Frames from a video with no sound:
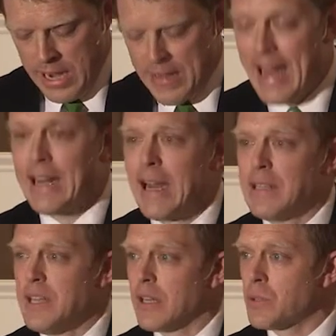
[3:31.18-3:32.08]
In that
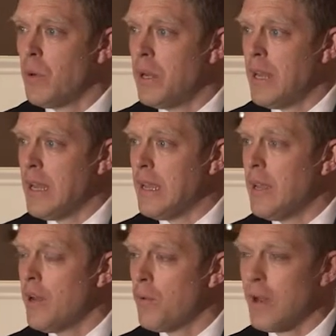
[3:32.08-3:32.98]
context, one
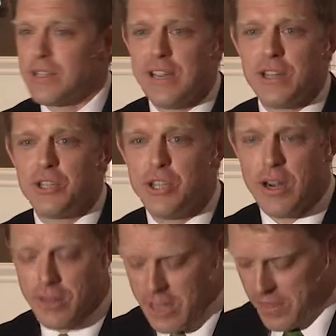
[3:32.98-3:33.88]
day, Roxanne
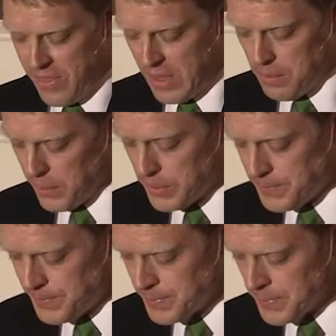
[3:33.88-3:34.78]
shared the unthinkable,